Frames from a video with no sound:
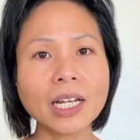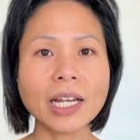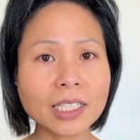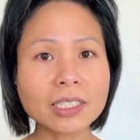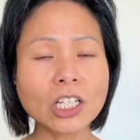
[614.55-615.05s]

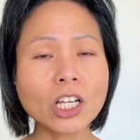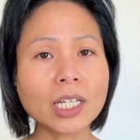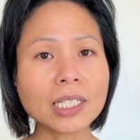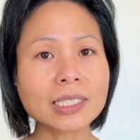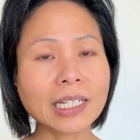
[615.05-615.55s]
This
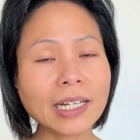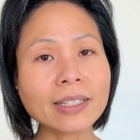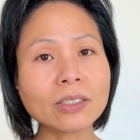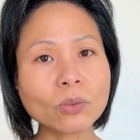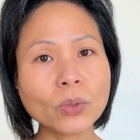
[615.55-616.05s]
is
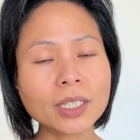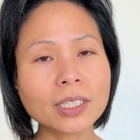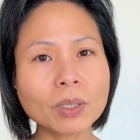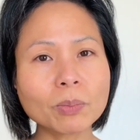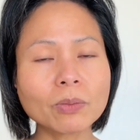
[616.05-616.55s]
linked with
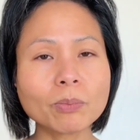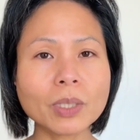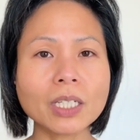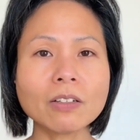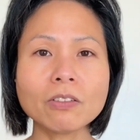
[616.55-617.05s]
people
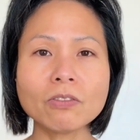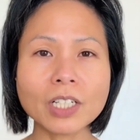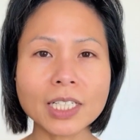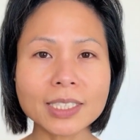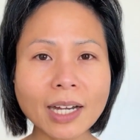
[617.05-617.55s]
being
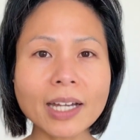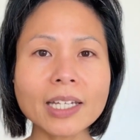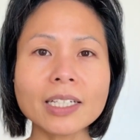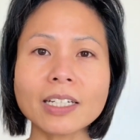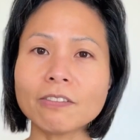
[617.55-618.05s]
really
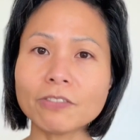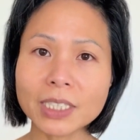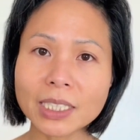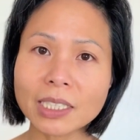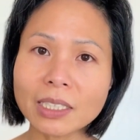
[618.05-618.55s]
tired and
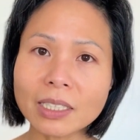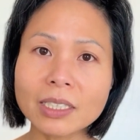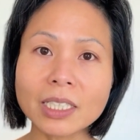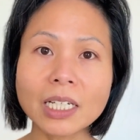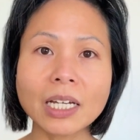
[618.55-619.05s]

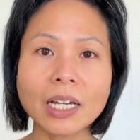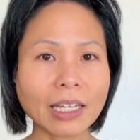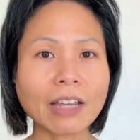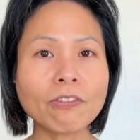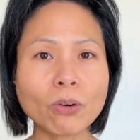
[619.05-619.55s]
fatigued.
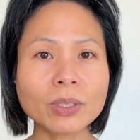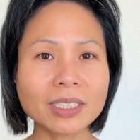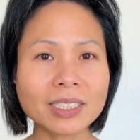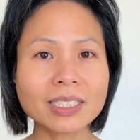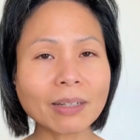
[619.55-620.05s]
Therefore,
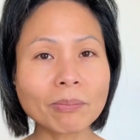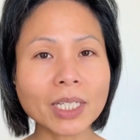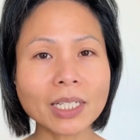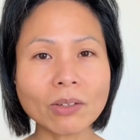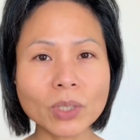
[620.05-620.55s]
this is
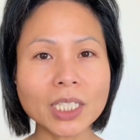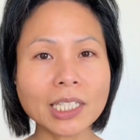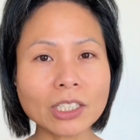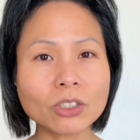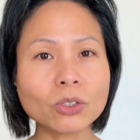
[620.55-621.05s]
something that we
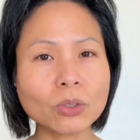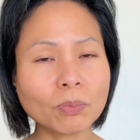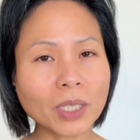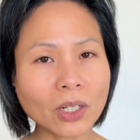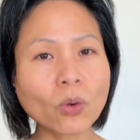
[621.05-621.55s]
need to
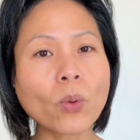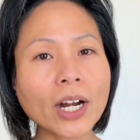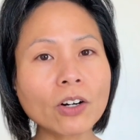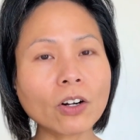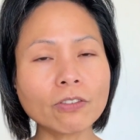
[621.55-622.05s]
be
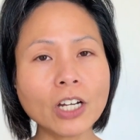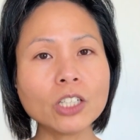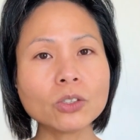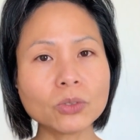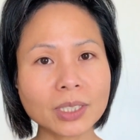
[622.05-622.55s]
aware of
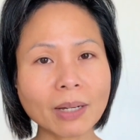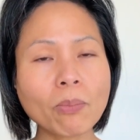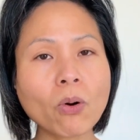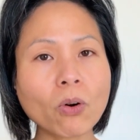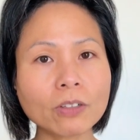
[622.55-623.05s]
to
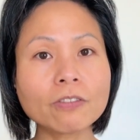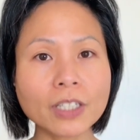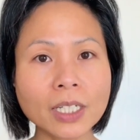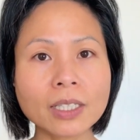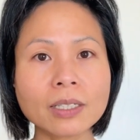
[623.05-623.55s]
support
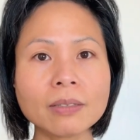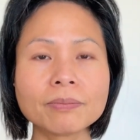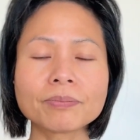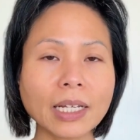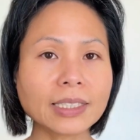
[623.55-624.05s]
further.
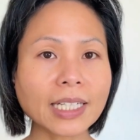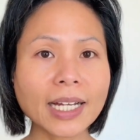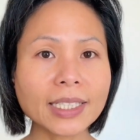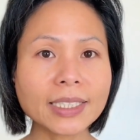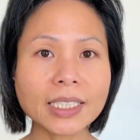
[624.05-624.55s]

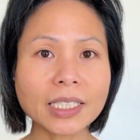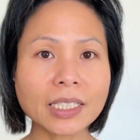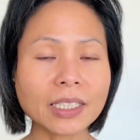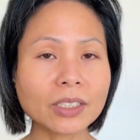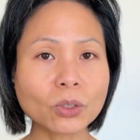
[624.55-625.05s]

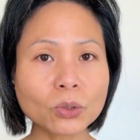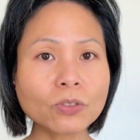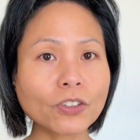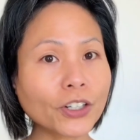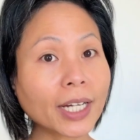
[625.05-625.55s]
Anxiety is also
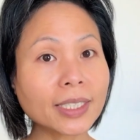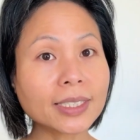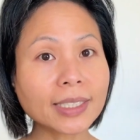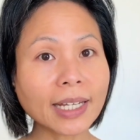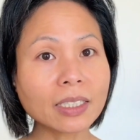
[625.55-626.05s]
very
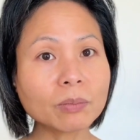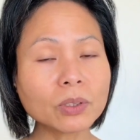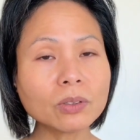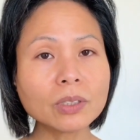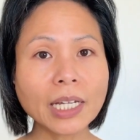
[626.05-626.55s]

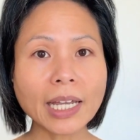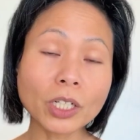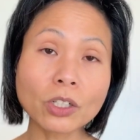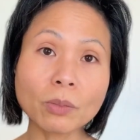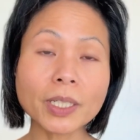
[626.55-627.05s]
understandable.
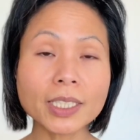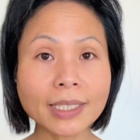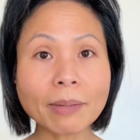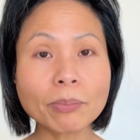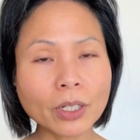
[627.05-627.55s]
It could be a
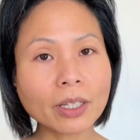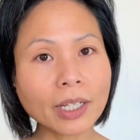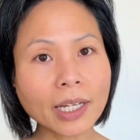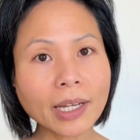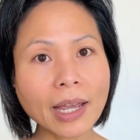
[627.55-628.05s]
separate
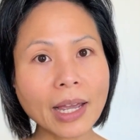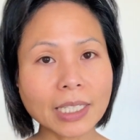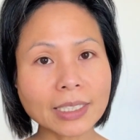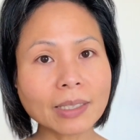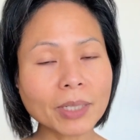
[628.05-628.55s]
thing
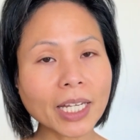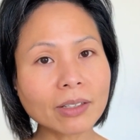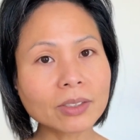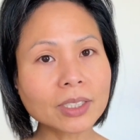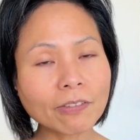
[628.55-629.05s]
that somebody
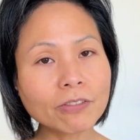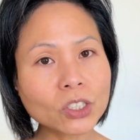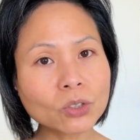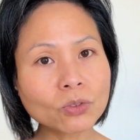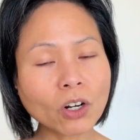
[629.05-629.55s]
else
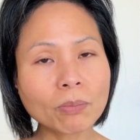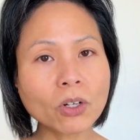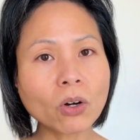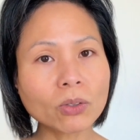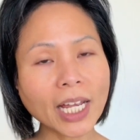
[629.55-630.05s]
suffers from
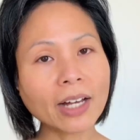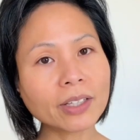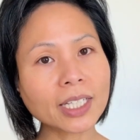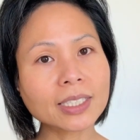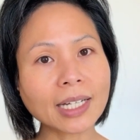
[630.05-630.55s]
called
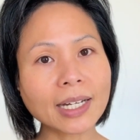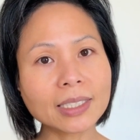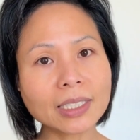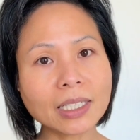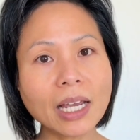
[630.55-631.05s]
health
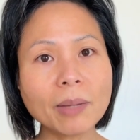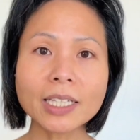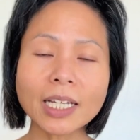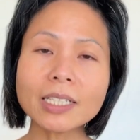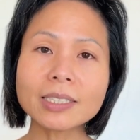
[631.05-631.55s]
anxiety.
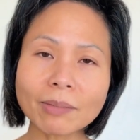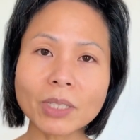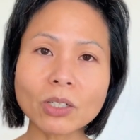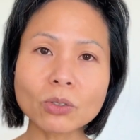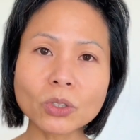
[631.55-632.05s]
That is
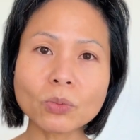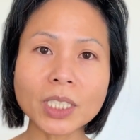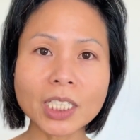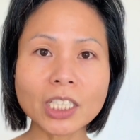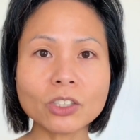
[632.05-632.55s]
something also we
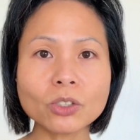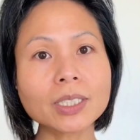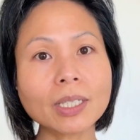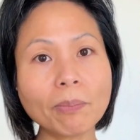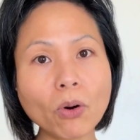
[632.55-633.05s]
need to
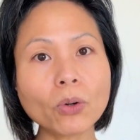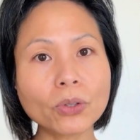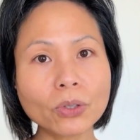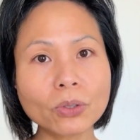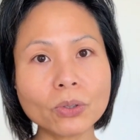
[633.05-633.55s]
support
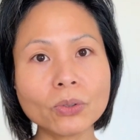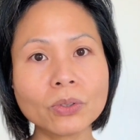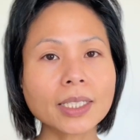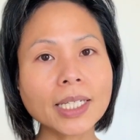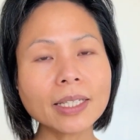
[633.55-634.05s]
through.
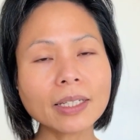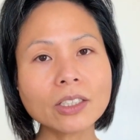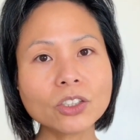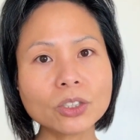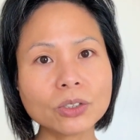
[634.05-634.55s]
The key
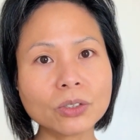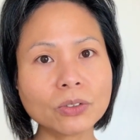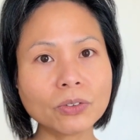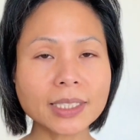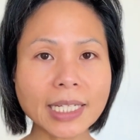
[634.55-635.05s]
thing
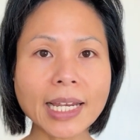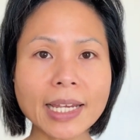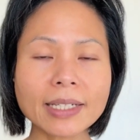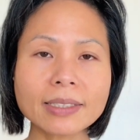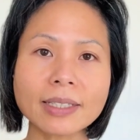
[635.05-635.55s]
to
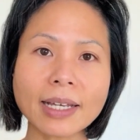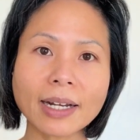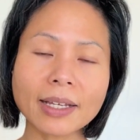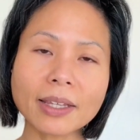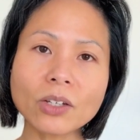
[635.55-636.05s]
say is that
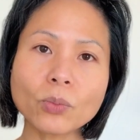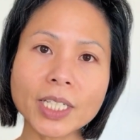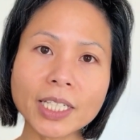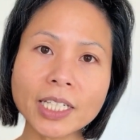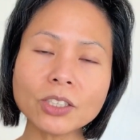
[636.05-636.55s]
I think we
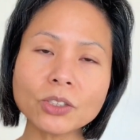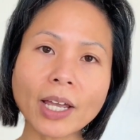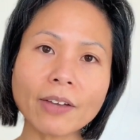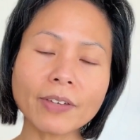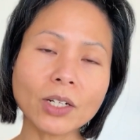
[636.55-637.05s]
need to
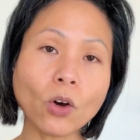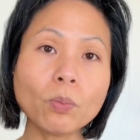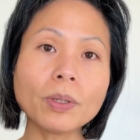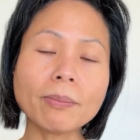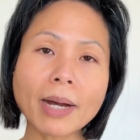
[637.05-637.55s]
have an
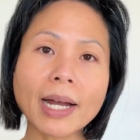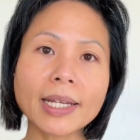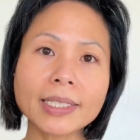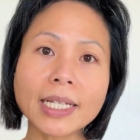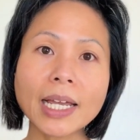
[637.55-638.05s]
open
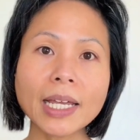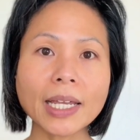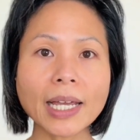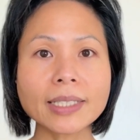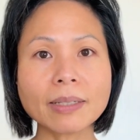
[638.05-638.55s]
mind
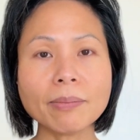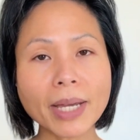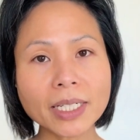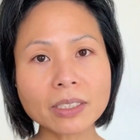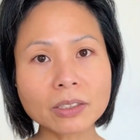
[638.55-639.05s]
as a
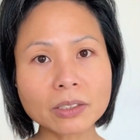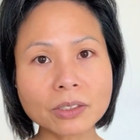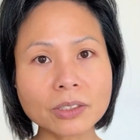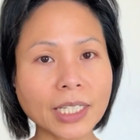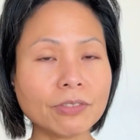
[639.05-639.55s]

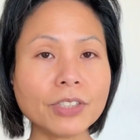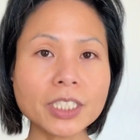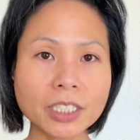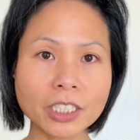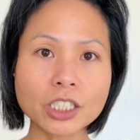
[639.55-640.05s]
medical and
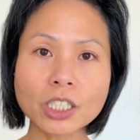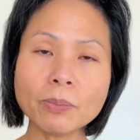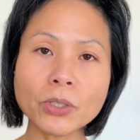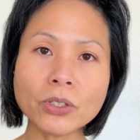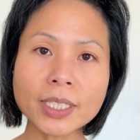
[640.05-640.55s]
research
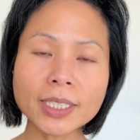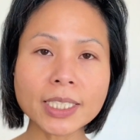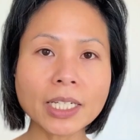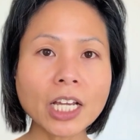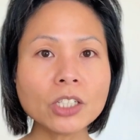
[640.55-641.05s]

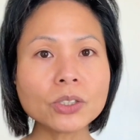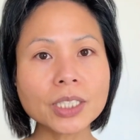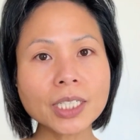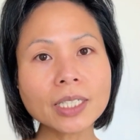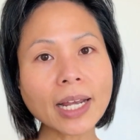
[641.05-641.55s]
community to
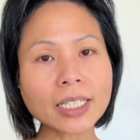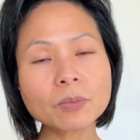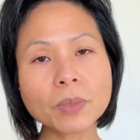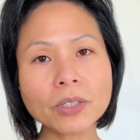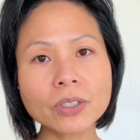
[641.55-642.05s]
hear the
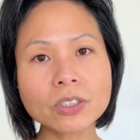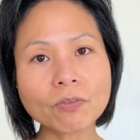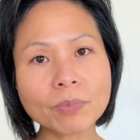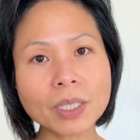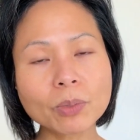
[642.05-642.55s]
experience
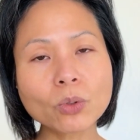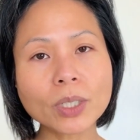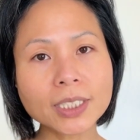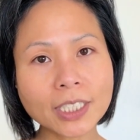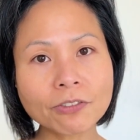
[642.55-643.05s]
of people who
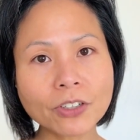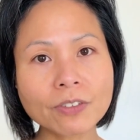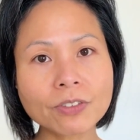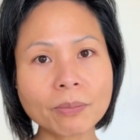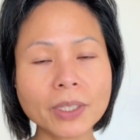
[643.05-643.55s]
are
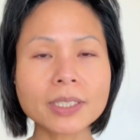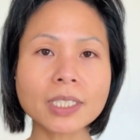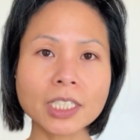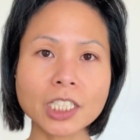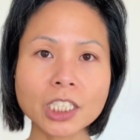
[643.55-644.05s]
suffering from this
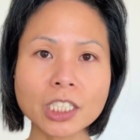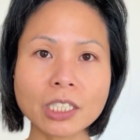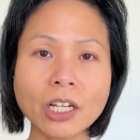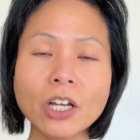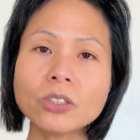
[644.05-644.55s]

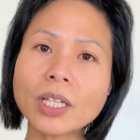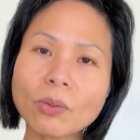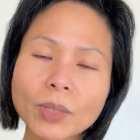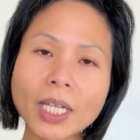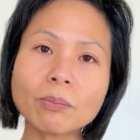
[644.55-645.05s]
condition so
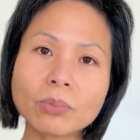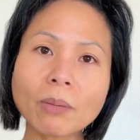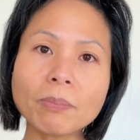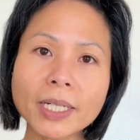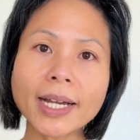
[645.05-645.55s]
that we can
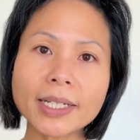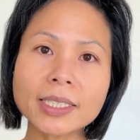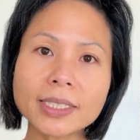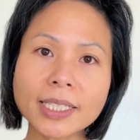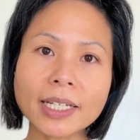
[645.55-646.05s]
properly
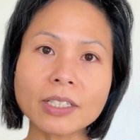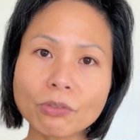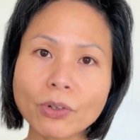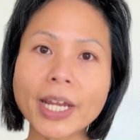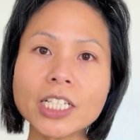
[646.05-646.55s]
understand the
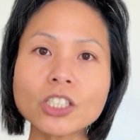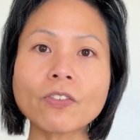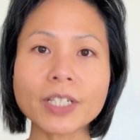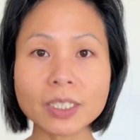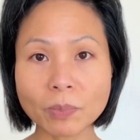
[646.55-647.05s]
range
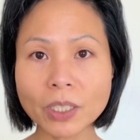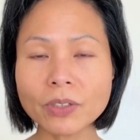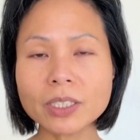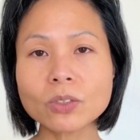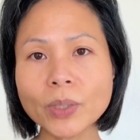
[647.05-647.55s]
of
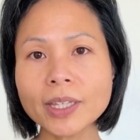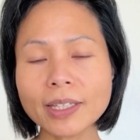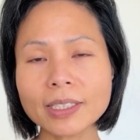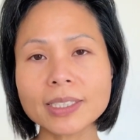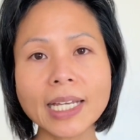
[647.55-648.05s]
experience with
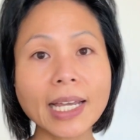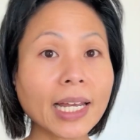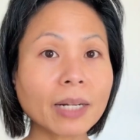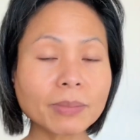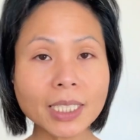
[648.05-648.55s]
this.
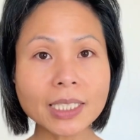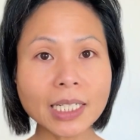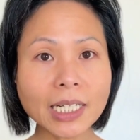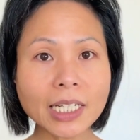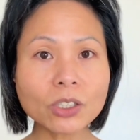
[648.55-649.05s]
And I'm
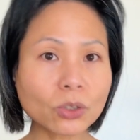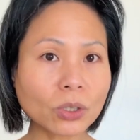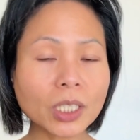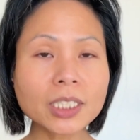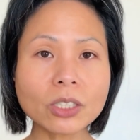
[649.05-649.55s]
certainly
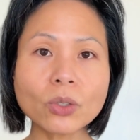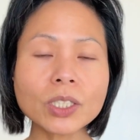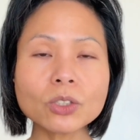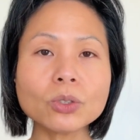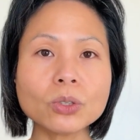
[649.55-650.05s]

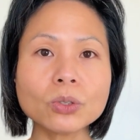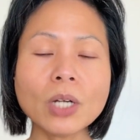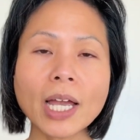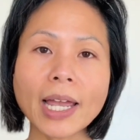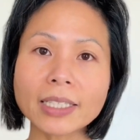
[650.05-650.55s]
continuing to do
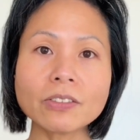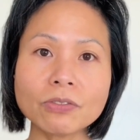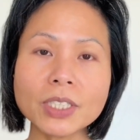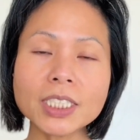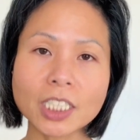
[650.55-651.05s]
active
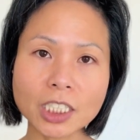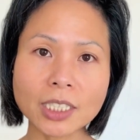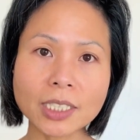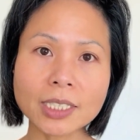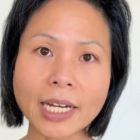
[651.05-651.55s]
research
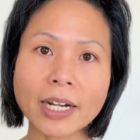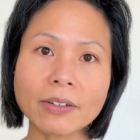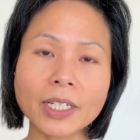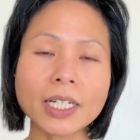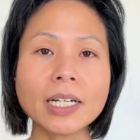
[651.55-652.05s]
in this
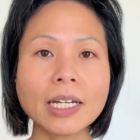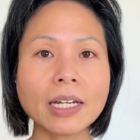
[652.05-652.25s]
area